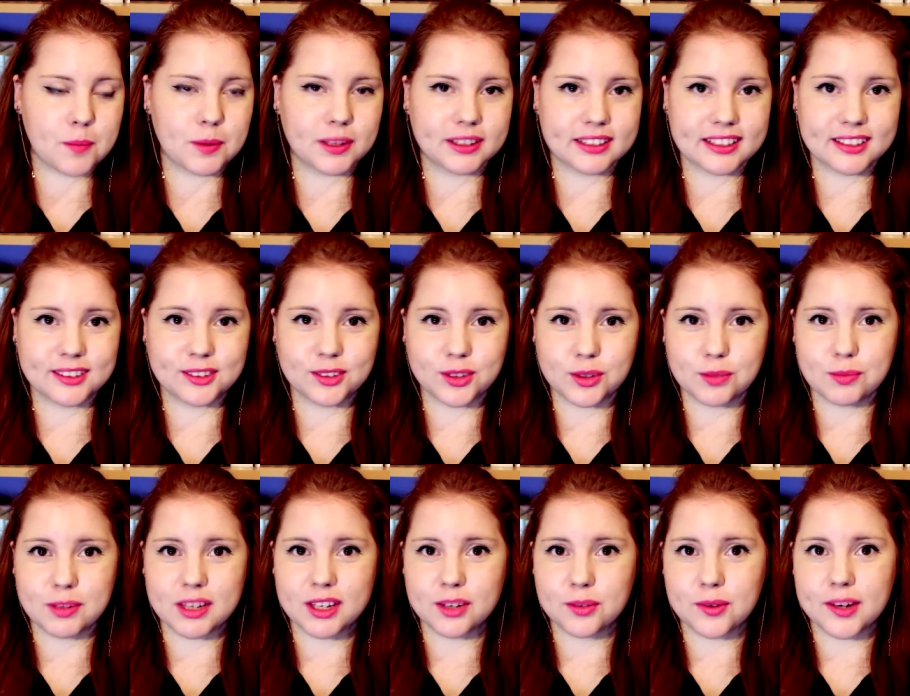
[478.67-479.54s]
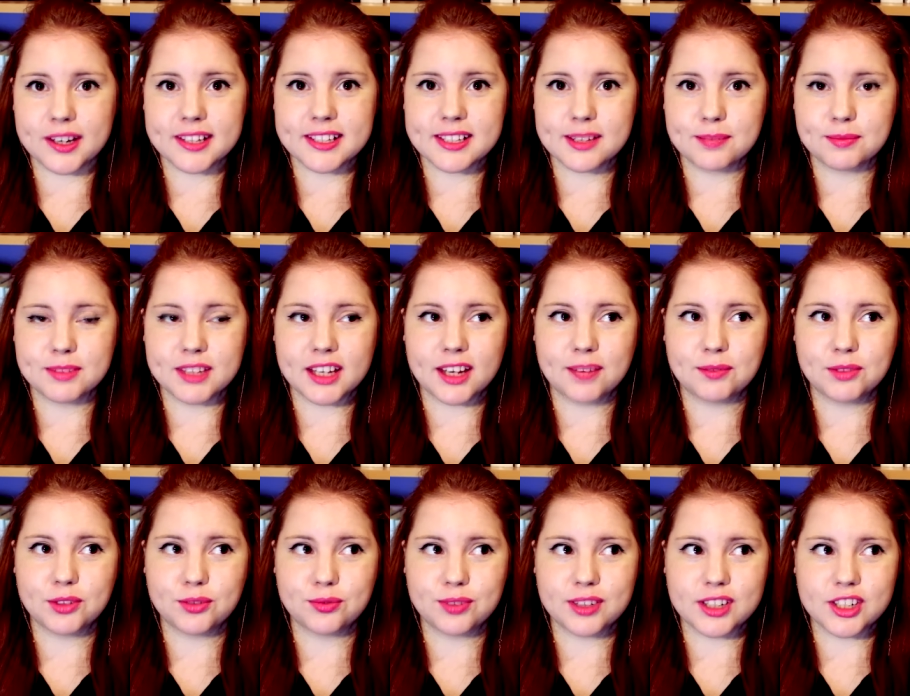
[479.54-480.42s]
But it took me quite some
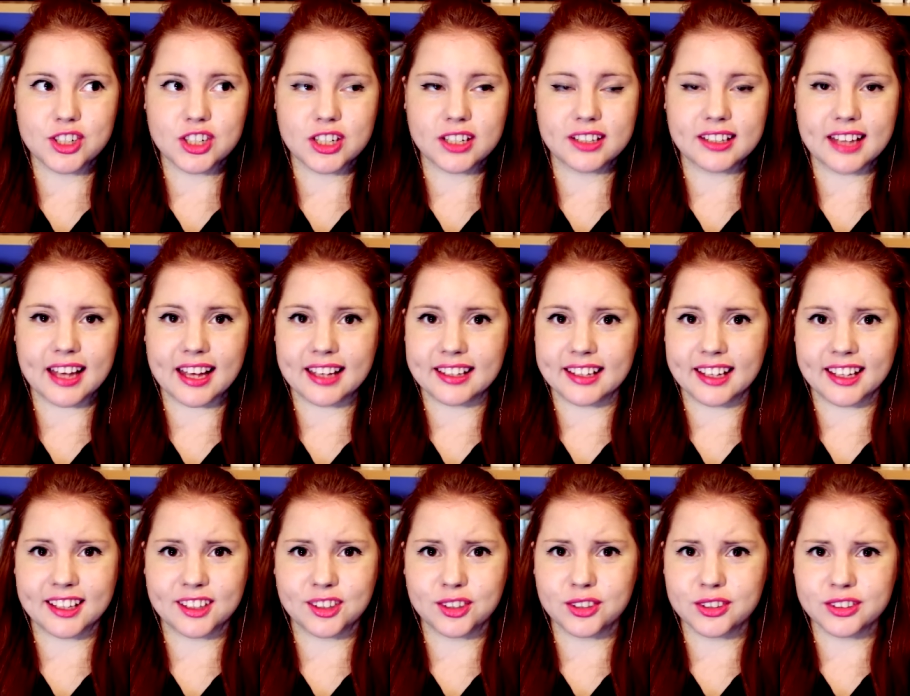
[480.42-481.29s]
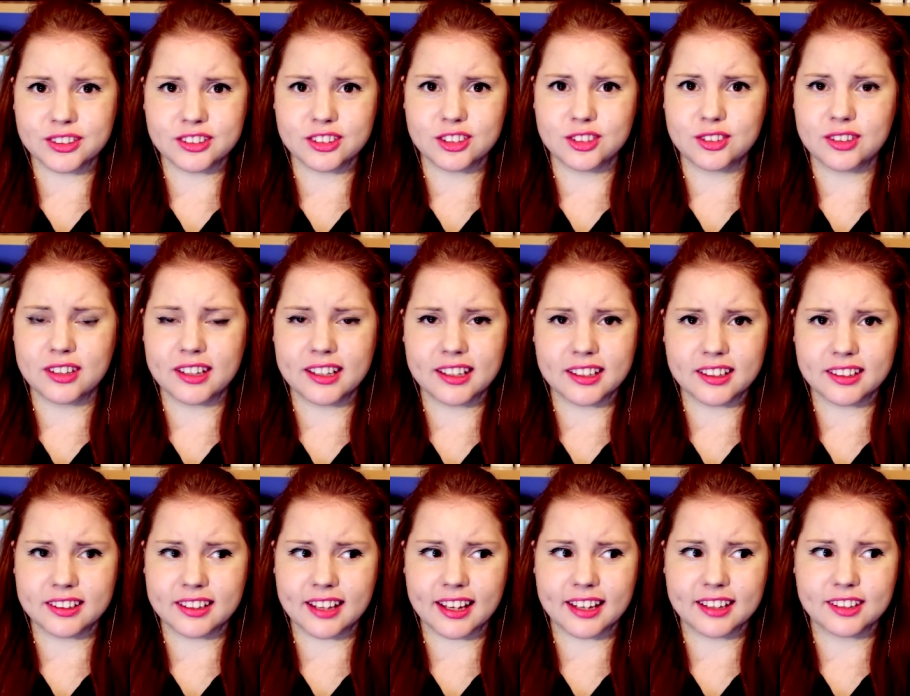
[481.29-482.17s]
time to finish it, and I couldn't really
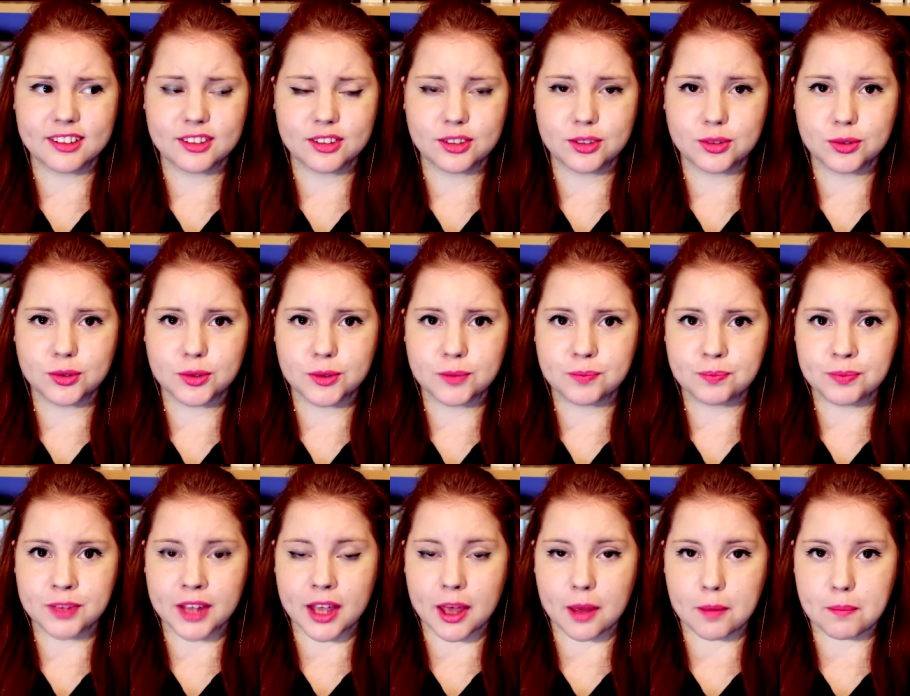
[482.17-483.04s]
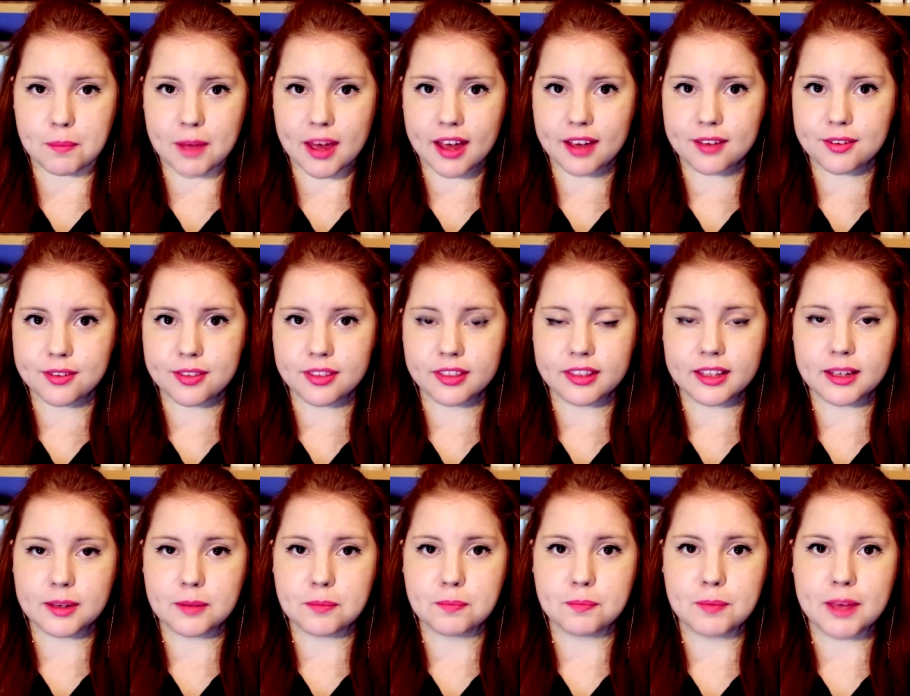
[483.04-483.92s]
connect to Beth,
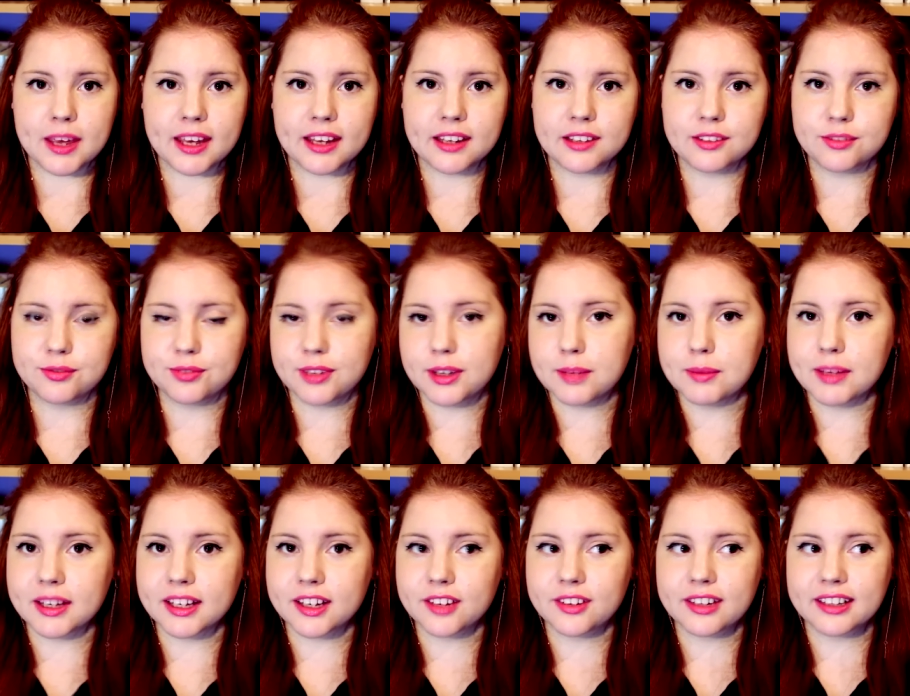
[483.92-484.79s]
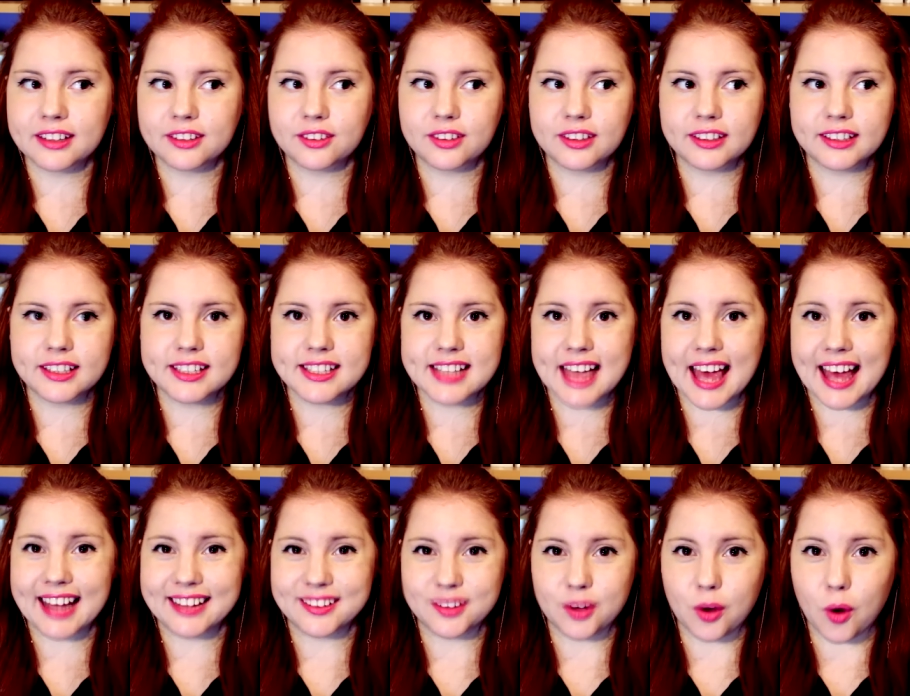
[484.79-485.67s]
the main female character in this,
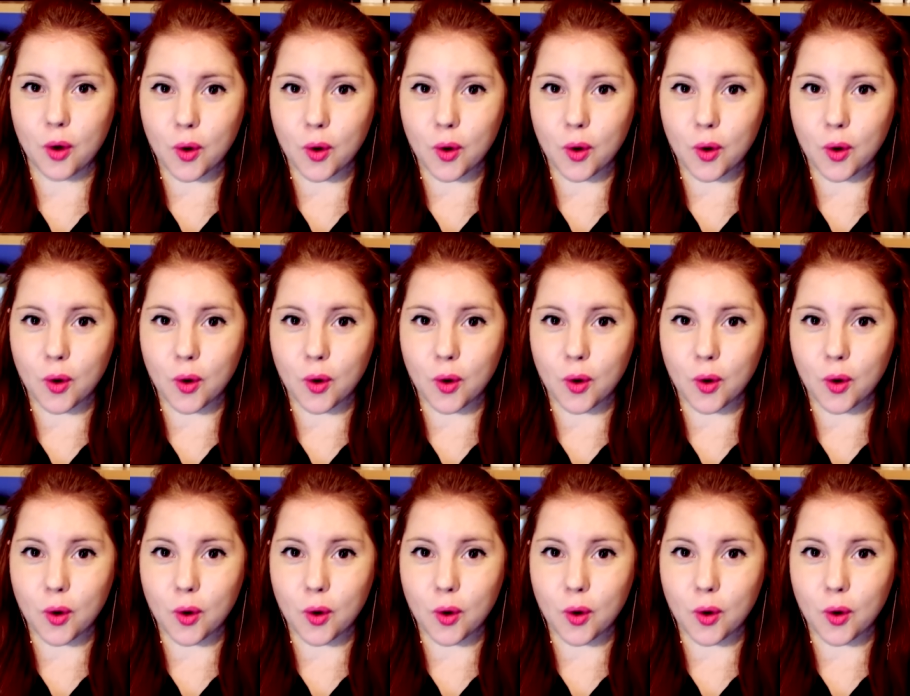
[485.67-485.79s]
at